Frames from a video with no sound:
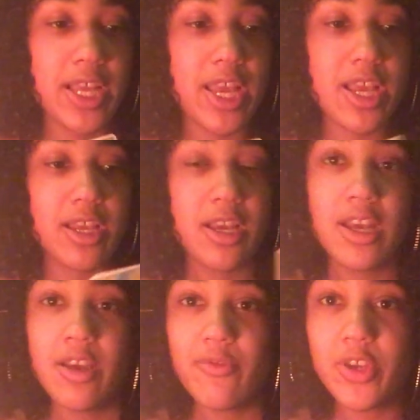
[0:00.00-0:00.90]
take,
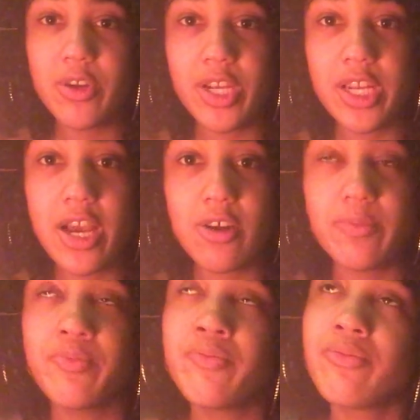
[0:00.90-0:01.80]
figuring it
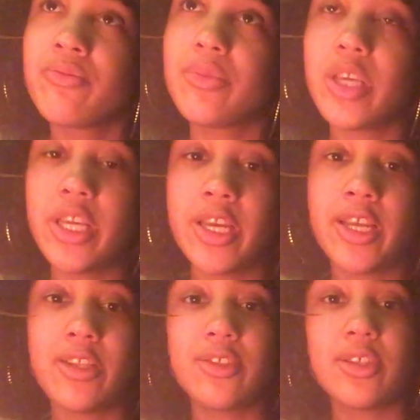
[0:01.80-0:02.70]
out.
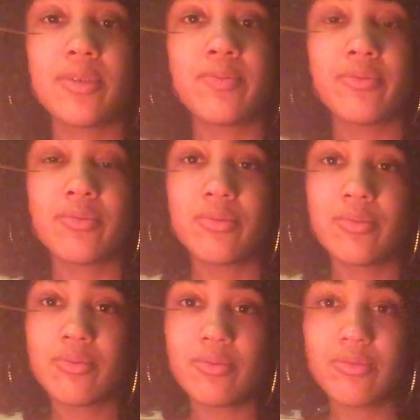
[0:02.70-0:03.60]
And
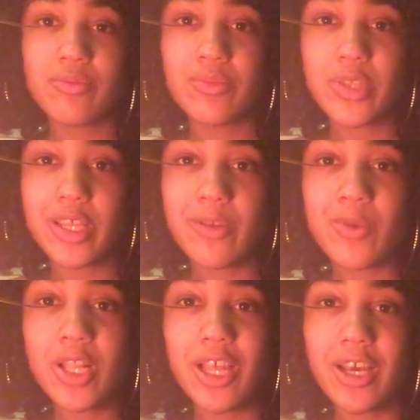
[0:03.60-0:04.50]

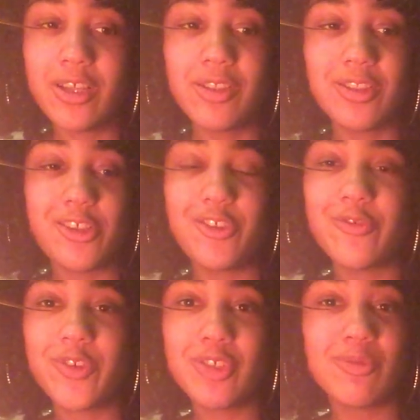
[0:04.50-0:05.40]
voila, the
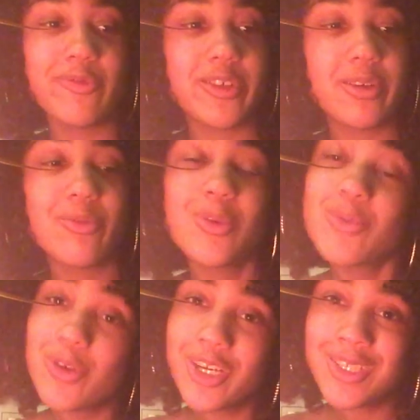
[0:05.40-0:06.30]
universe
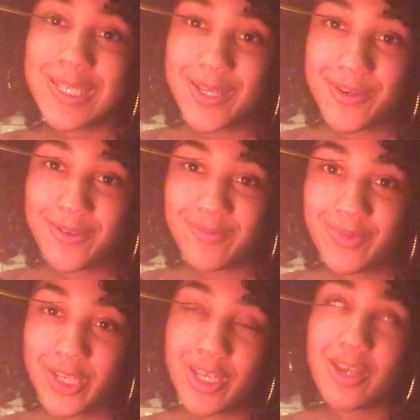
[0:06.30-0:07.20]
rewards you.
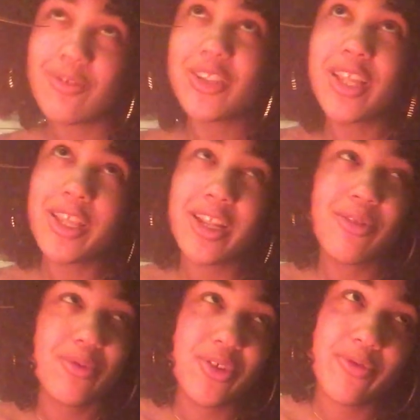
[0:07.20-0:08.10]
Not that
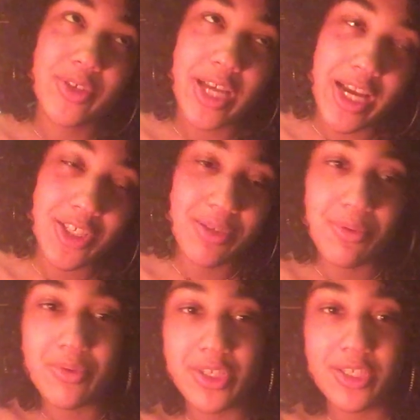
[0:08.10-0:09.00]
the universe actually
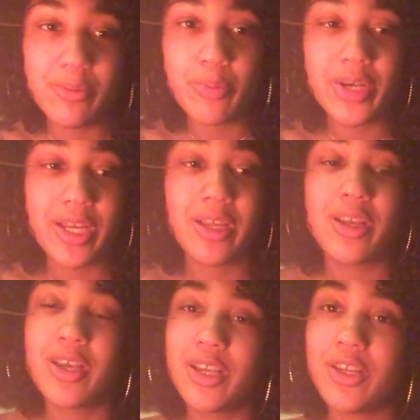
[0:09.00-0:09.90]
rewards you, but,
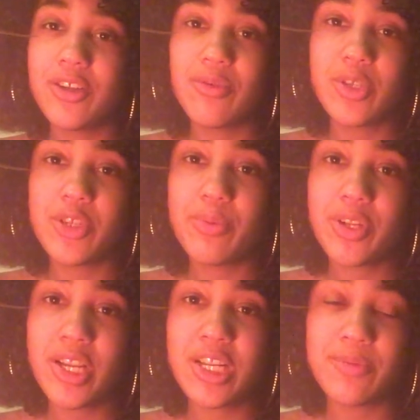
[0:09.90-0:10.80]
you know, what you
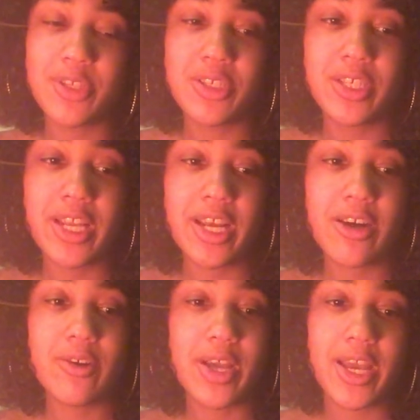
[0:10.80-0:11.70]
put in is what you get
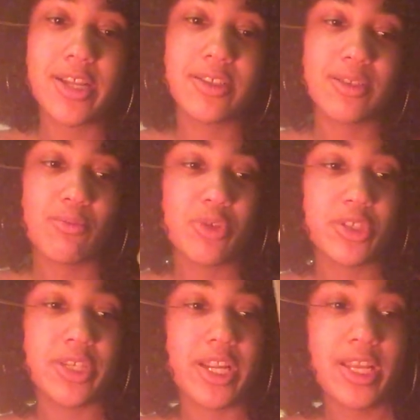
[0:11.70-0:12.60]
out, and
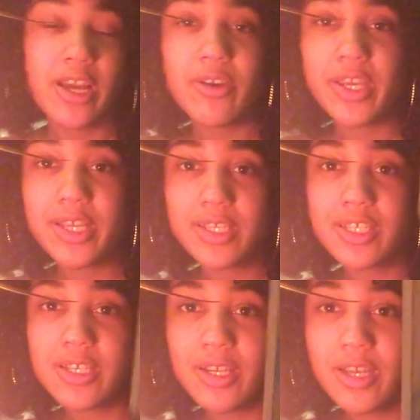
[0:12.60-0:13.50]
what you're getting out
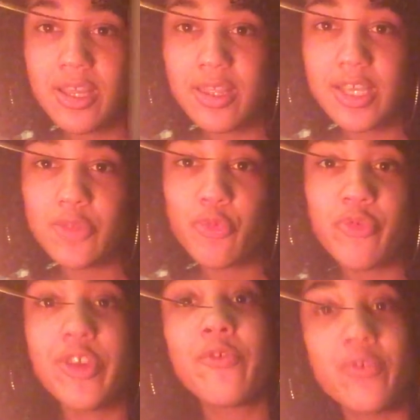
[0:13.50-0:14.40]
is things
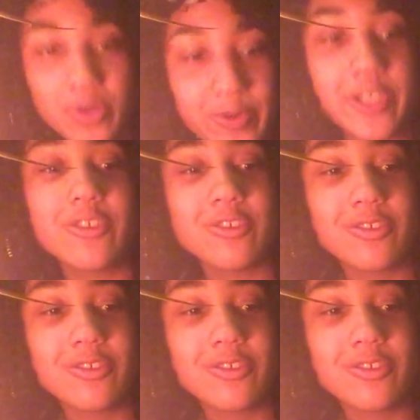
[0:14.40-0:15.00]
moving forward,